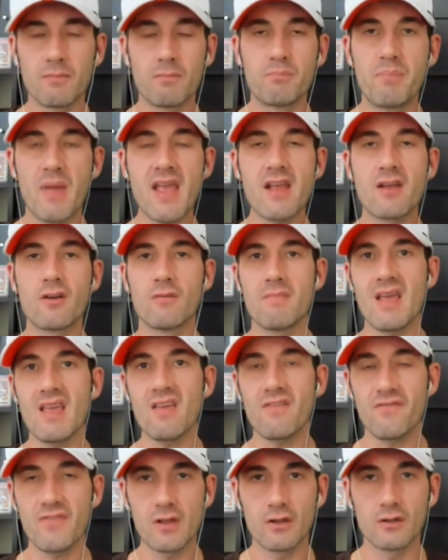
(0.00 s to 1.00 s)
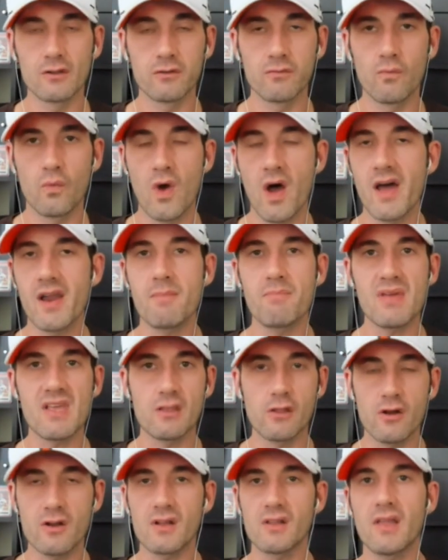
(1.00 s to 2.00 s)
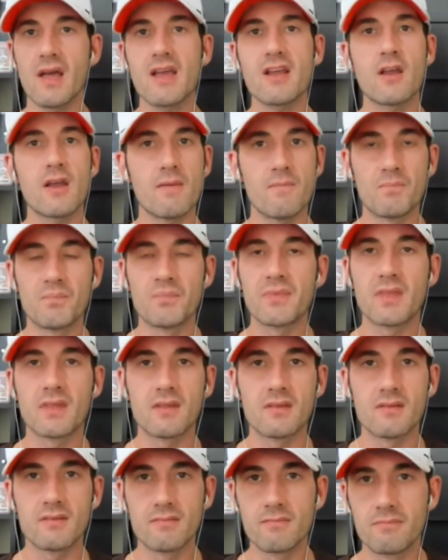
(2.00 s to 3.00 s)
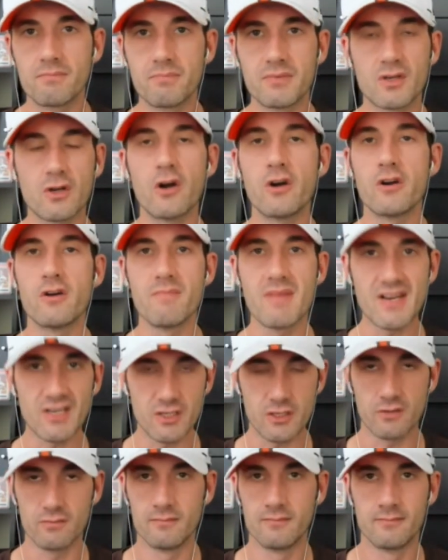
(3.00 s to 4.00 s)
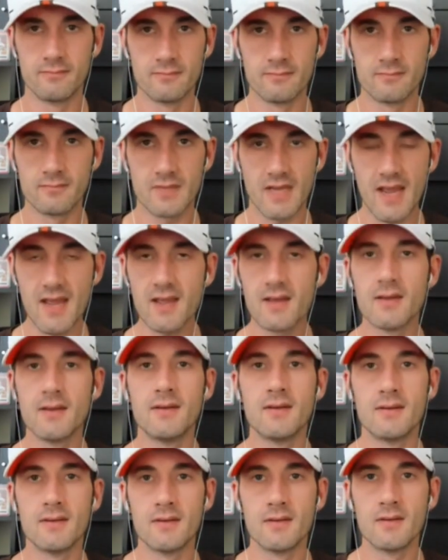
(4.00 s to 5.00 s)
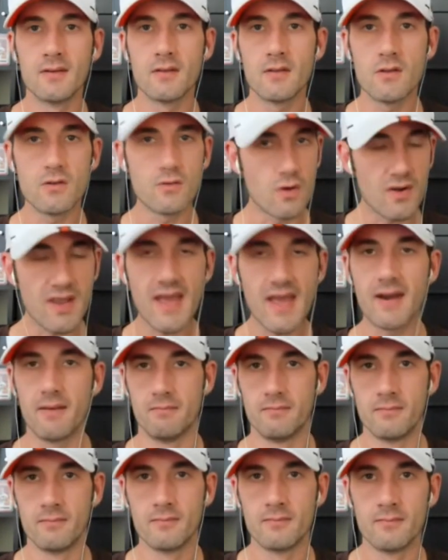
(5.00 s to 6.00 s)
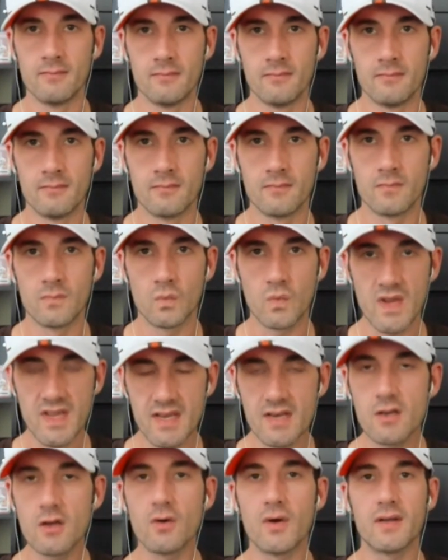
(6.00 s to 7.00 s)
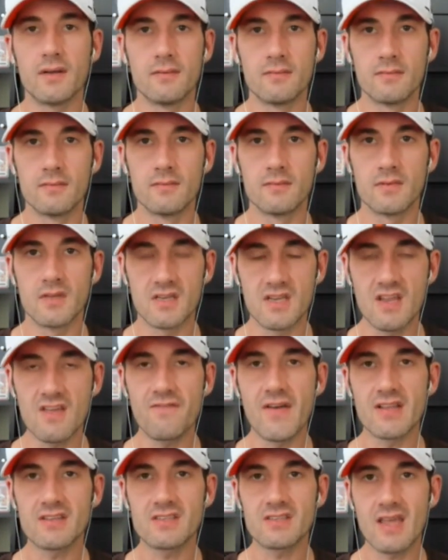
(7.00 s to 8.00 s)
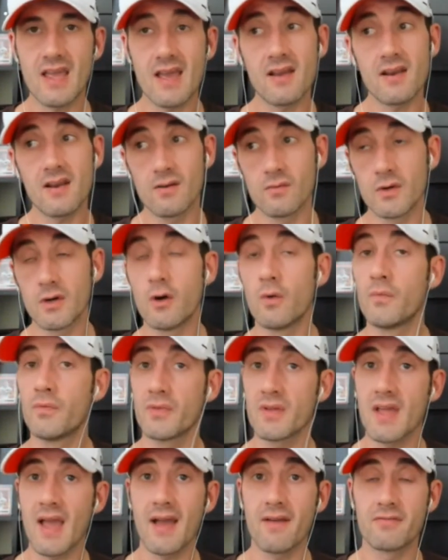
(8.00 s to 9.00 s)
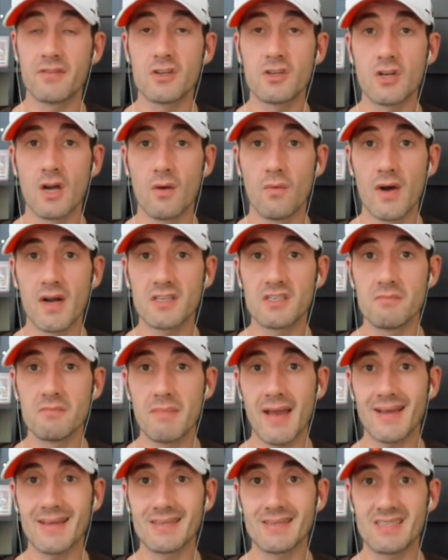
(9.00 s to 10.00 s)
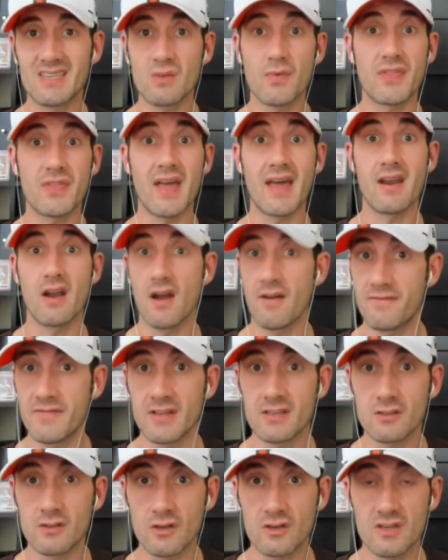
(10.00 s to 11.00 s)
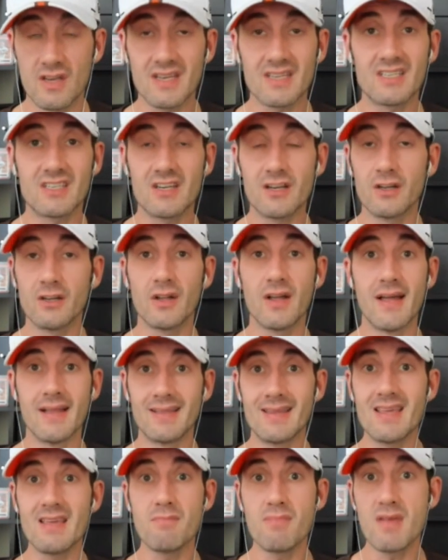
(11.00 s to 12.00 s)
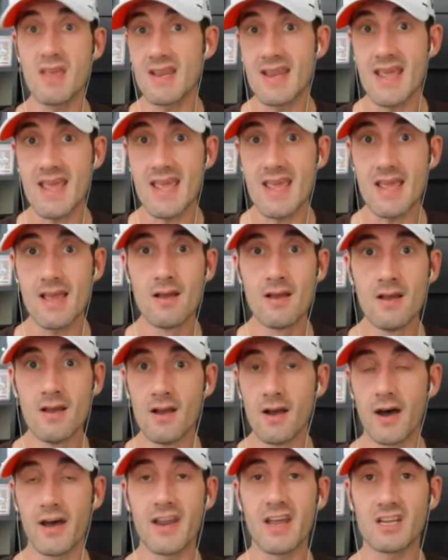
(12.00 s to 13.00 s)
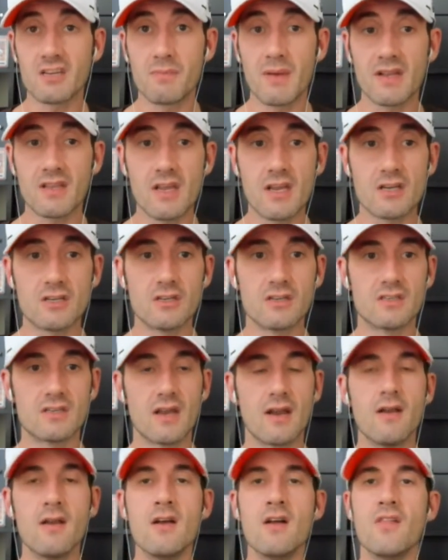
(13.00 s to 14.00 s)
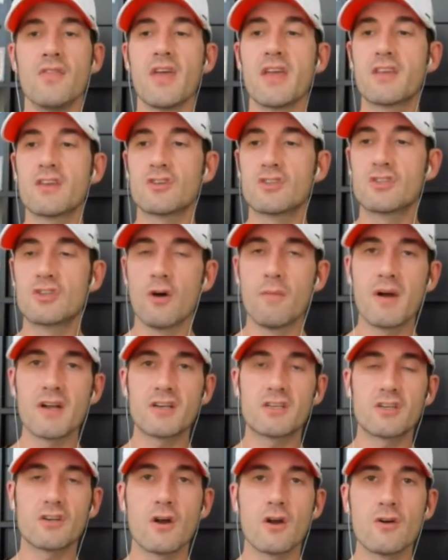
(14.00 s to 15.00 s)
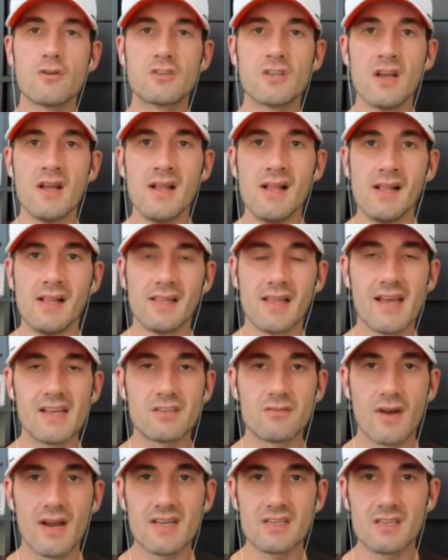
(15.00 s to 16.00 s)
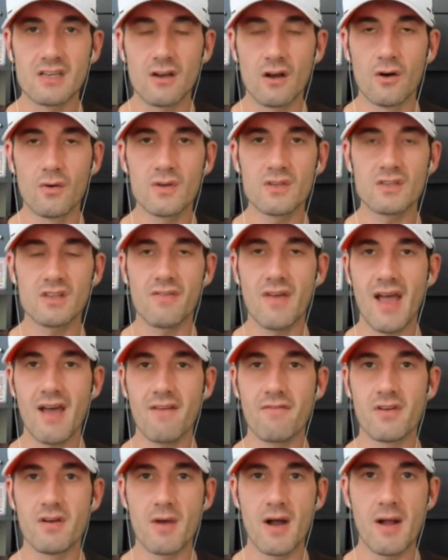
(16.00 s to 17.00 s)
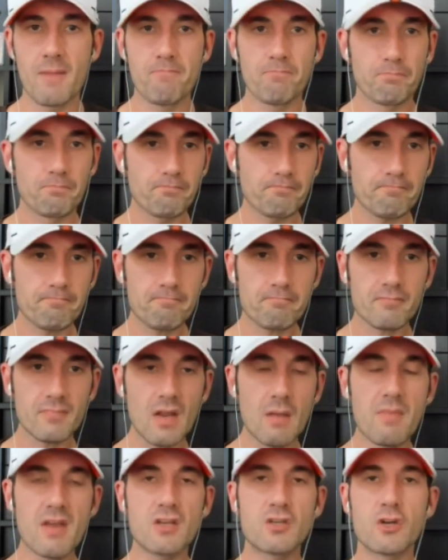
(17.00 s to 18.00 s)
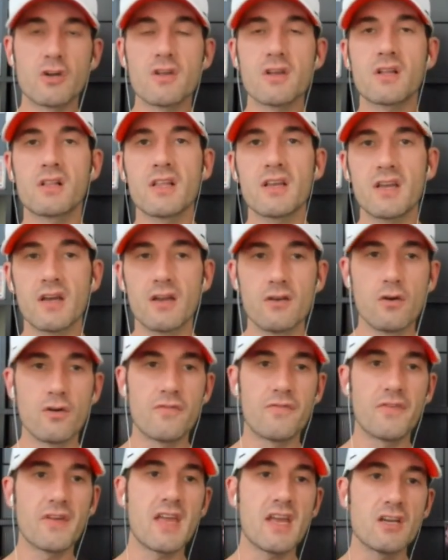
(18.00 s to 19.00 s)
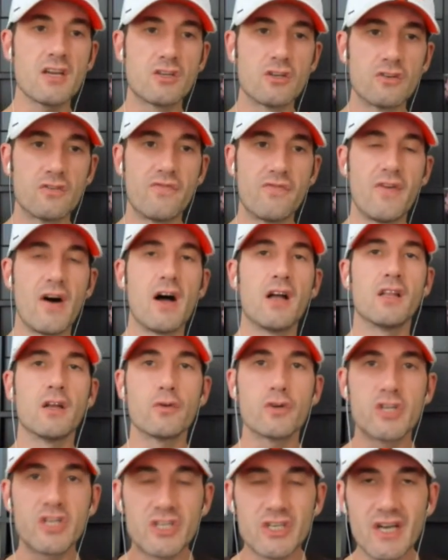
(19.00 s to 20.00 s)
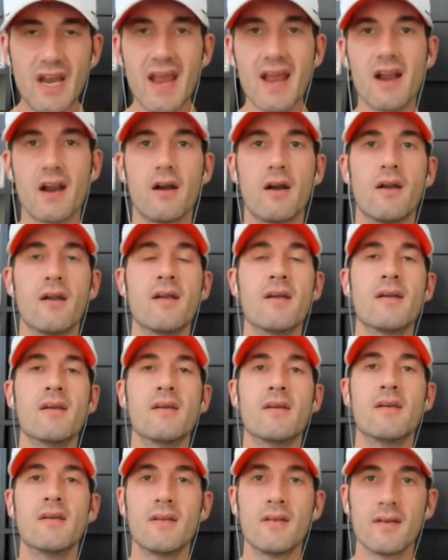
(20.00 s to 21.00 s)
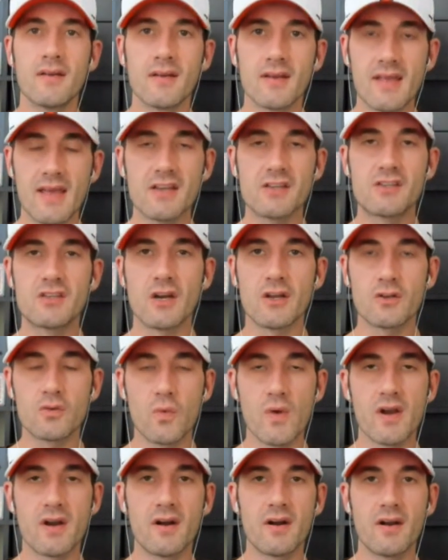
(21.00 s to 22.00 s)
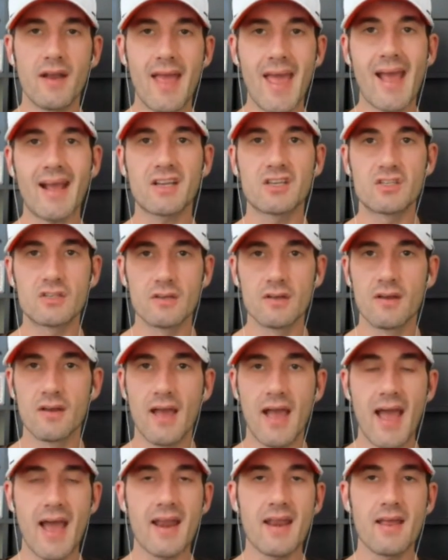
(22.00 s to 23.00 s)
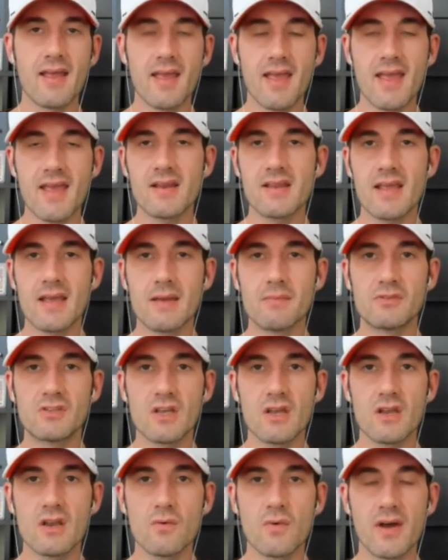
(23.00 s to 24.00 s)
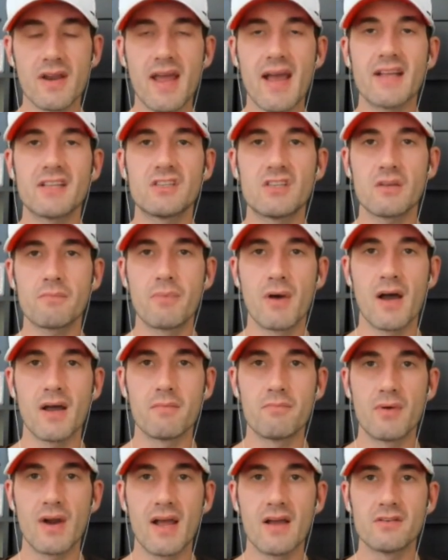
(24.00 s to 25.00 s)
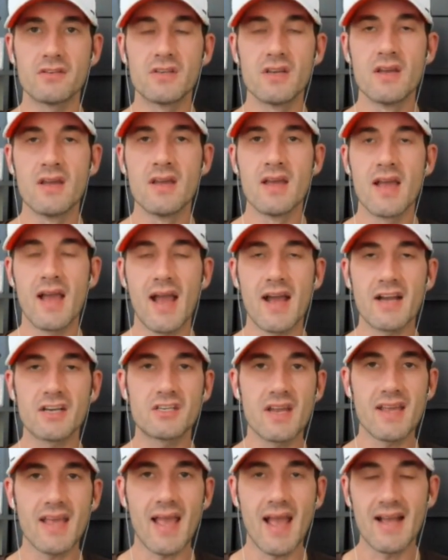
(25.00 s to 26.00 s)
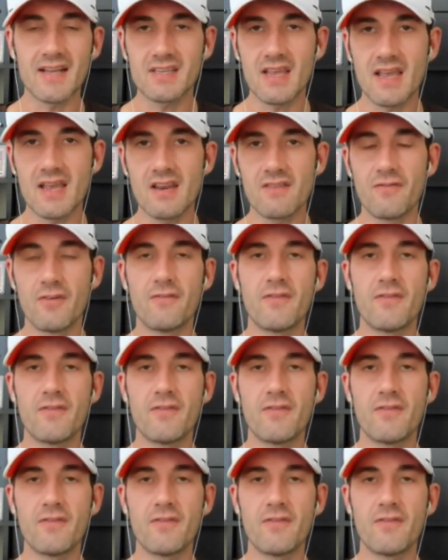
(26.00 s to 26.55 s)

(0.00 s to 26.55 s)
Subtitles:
Baker Mayfield wannabe lookalike a Gardner Minshew. Okay? You go get him. We can do it. The defense can, and we'll hopefully have Deshaun Watson back and see what that offense looks like. Still TBD on expectations there. Thank you so much to Coach Lance Reisland. Always love having him on. Make sure you click notifications, follow, share. Get us on Twitter, X, at AndyMC81, at SickPodBrowns. Hashtag AskAndy for